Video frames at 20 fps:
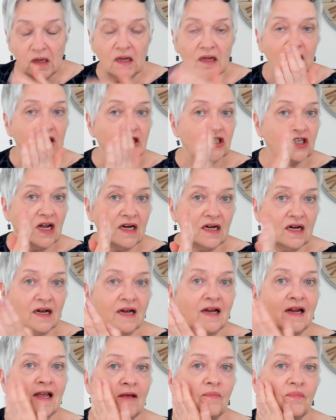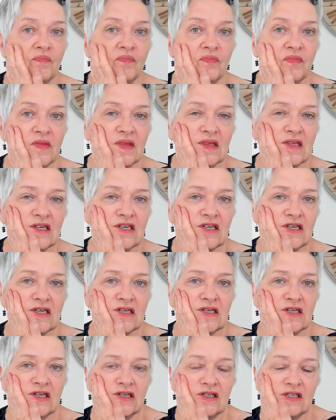gently
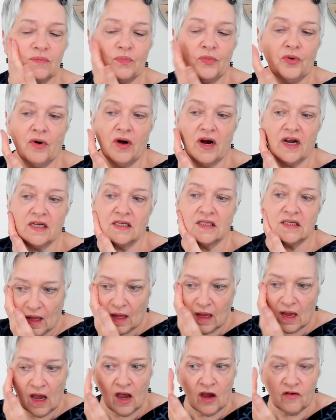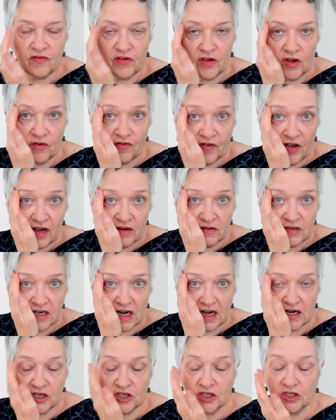just press over your
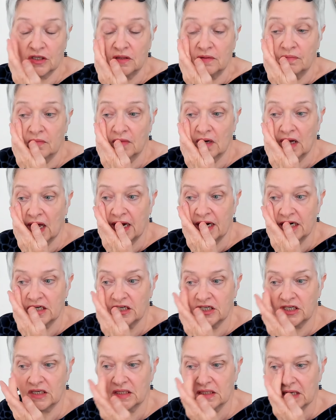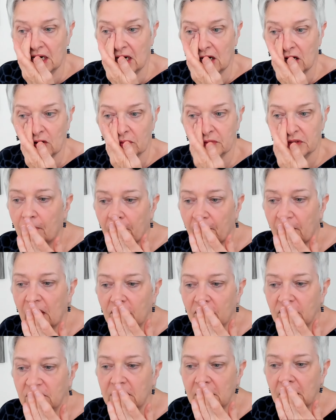foundation, and it just helps
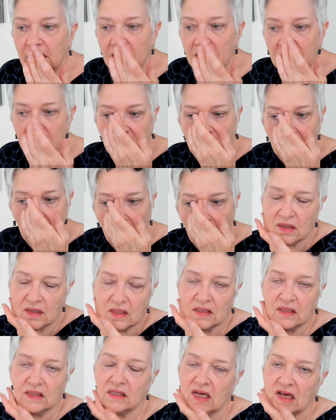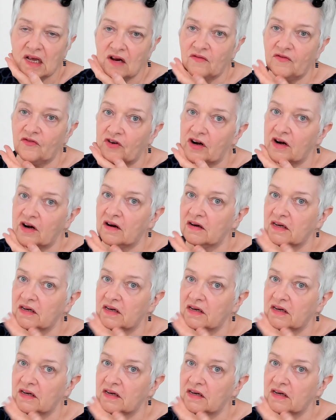melt it into your skin for a nice